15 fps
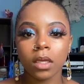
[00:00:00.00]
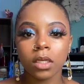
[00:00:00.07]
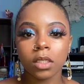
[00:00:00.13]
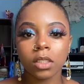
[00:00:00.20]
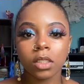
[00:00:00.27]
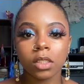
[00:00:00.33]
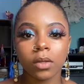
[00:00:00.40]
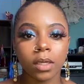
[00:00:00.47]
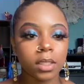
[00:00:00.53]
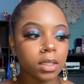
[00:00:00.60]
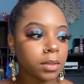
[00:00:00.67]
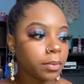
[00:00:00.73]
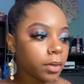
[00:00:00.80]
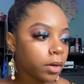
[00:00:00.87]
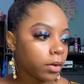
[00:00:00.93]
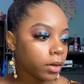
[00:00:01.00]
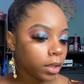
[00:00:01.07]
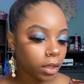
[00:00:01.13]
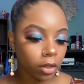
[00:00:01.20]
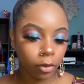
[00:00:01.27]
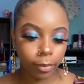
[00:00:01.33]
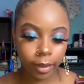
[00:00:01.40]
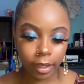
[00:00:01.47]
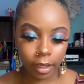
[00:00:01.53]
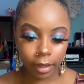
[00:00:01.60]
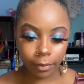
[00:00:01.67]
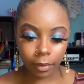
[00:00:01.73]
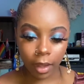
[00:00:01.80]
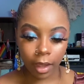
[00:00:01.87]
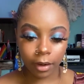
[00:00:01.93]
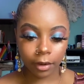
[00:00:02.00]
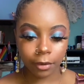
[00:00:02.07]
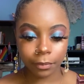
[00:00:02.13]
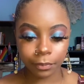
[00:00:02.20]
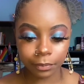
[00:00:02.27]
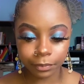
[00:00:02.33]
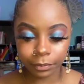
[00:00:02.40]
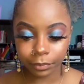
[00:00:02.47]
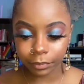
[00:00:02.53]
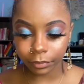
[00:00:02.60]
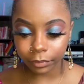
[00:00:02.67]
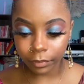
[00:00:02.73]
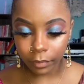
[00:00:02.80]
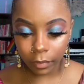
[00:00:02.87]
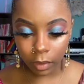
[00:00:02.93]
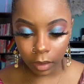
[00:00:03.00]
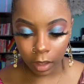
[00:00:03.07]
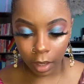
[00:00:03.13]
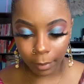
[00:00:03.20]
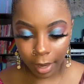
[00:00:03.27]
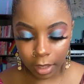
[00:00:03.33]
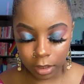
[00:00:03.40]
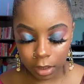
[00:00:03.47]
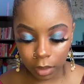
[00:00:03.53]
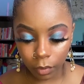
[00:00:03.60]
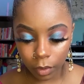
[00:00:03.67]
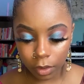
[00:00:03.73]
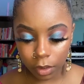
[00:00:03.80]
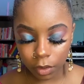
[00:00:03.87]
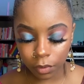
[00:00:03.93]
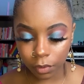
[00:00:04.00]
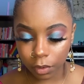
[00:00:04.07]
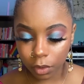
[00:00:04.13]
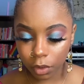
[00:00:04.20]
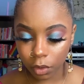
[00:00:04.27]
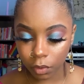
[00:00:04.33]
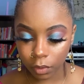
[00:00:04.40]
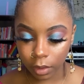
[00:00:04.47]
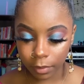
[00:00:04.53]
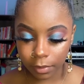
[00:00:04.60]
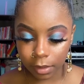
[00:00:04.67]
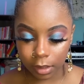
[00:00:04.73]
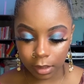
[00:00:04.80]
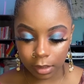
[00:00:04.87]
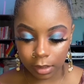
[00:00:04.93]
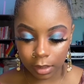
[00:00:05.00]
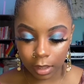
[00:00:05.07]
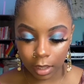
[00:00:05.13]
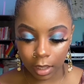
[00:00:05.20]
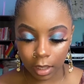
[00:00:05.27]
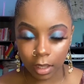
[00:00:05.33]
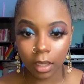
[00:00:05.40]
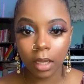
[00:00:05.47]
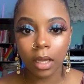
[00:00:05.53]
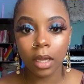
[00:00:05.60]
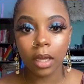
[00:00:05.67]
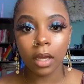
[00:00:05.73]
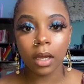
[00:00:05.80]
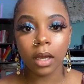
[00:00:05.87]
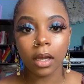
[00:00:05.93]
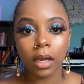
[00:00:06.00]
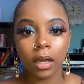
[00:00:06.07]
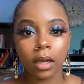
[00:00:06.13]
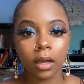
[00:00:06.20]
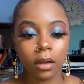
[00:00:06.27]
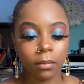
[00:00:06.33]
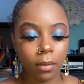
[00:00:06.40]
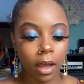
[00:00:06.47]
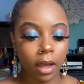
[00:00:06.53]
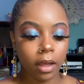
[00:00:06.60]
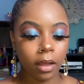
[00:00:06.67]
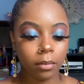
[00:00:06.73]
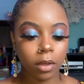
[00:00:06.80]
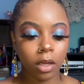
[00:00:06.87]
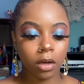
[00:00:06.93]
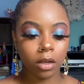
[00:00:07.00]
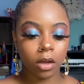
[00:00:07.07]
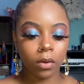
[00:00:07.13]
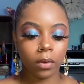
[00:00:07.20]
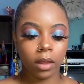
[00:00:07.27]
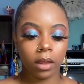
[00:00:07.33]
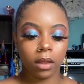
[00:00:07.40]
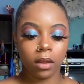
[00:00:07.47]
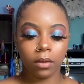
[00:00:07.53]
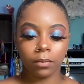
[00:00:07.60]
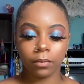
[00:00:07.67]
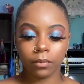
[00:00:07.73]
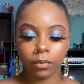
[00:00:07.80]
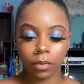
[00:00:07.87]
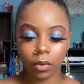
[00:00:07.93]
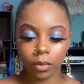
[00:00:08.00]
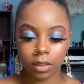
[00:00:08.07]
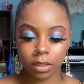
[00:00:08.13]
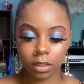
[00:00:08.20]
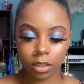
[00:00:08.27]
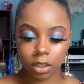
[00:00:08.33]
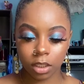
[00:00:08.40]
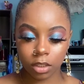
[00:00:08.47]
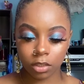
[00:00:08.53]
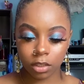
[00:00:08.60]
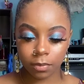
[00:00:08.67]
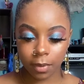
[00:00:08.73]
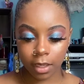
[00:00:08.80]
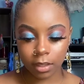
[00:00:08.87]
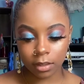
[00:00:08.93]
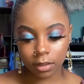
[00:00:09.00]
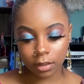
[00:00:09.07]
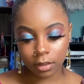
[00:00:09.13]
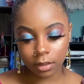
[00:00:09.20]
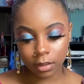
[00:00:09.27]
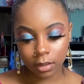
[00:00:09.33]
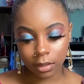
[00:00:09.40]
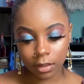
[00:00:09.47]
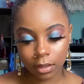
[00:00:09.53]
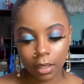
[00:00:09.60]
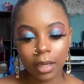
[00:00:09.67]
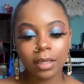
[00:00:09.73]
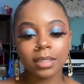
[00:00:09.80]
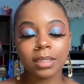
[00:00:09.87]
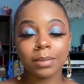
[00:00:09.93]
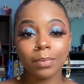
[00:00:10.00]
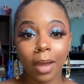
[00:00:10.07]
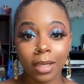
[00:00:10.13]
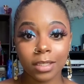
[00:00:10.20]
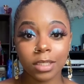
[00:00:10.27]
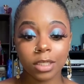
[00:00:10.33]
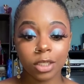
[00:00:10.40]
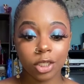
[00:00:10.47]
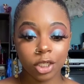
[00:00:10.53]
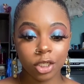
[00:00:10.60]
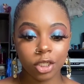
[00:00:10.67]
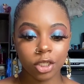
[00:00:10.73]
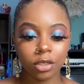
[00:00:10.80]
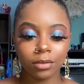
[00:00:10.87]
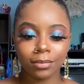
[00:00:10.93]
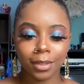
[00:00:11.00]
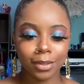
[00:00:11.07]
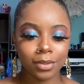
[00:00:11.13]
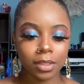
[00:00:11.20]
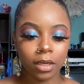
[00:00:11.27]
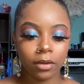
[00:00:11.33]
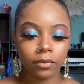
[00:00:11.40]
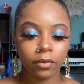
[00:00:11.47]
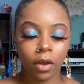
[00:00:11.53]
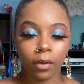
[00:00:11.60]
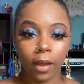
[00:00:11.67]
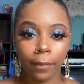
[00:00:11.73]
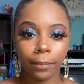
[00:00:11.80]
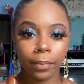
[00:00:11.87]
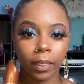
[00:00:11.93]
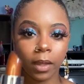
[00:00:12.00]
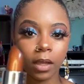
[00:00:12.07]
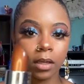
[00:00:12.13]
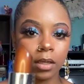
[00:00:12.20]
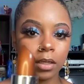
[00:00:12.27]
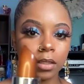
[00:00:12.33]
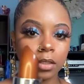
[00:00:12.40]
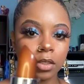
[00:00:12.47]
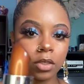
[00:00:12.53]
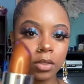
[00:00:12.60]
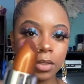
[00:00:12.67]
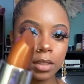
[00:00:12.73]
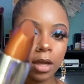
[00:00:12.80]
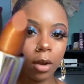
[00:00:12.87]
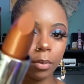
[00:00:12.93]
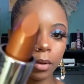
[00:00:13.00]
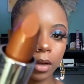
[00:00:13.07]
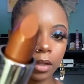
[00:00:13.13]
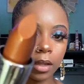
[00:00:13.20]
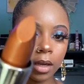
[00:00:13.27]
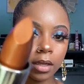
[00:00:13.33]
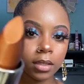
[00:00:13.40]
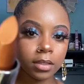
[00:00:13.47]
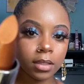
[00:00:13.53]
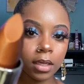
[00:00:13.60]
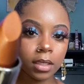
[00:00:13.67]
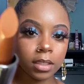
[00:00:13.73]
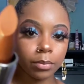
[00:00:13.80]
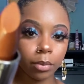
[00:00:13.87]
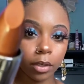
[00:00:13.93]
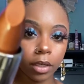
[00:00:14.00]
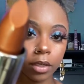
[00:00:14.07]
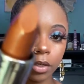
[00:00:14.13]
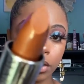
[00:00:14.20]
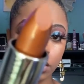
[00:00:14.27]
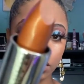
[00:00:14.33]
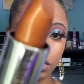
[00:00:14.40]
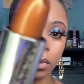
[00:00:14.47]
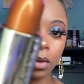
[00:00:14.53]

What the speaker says: So I just put on a little bit of lip liner. I'm actually going to use 2 lipsticks today. I am gonna go in, what is this, ginger spice? Spiced ginger, close enough. Okay. Do you see how pretty that is? That is brand new.